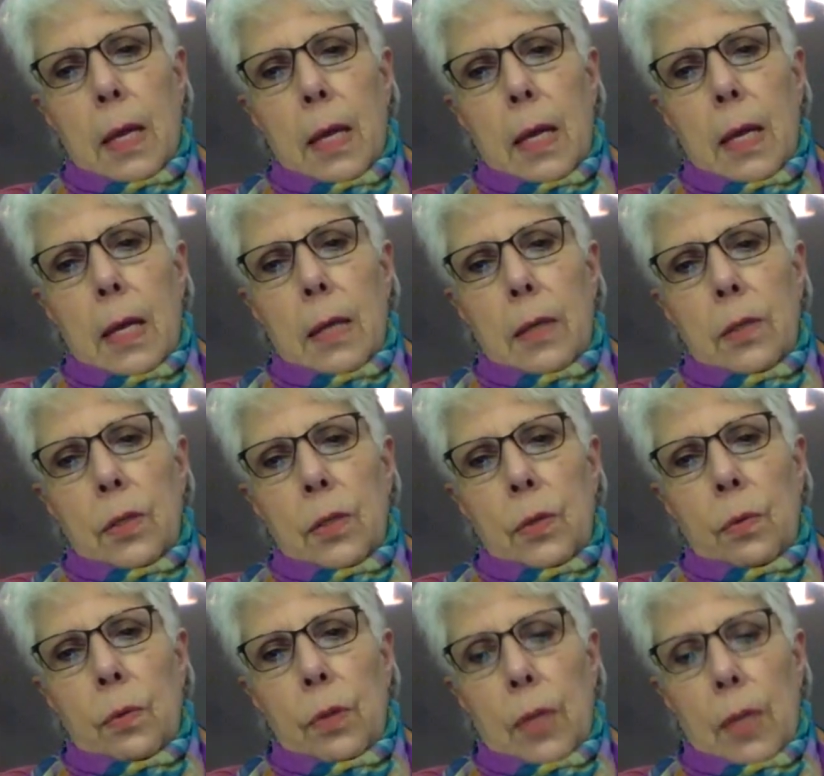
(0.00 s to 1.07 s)
and do
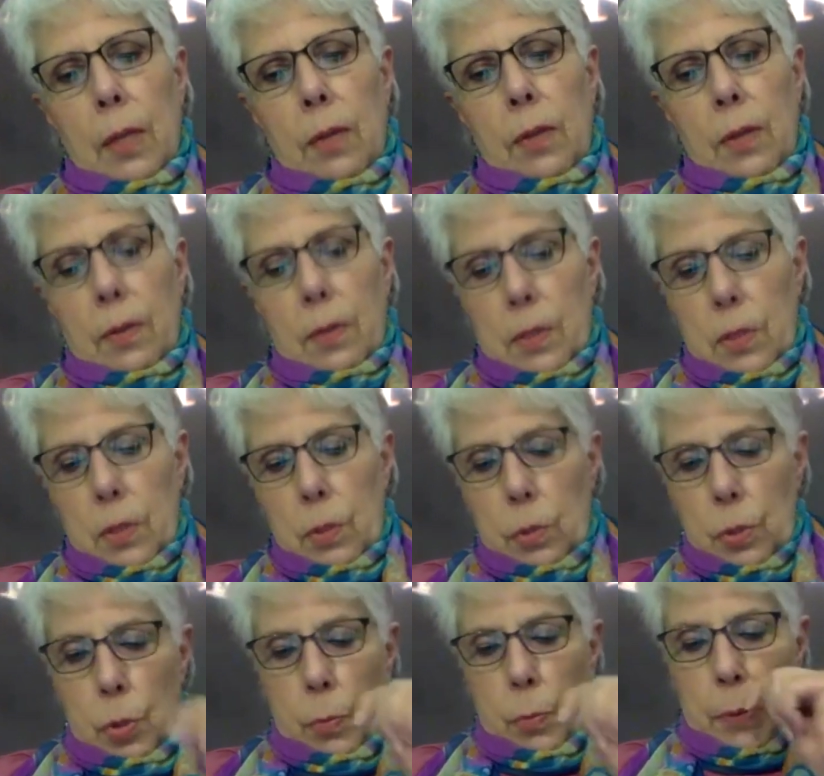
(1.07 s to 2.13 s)
you think that this new
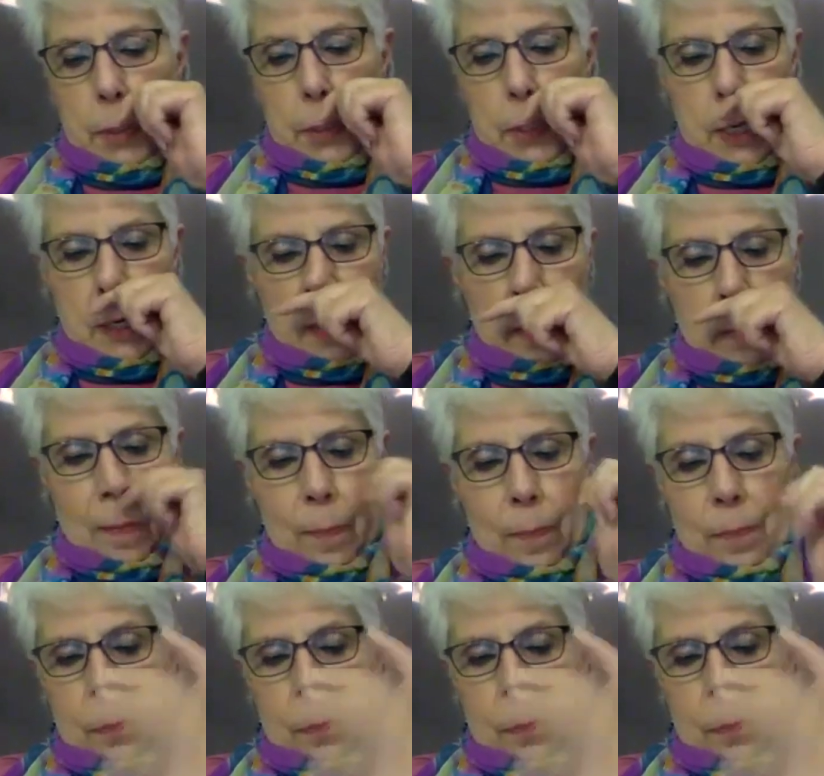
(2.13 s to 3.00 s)
superintendent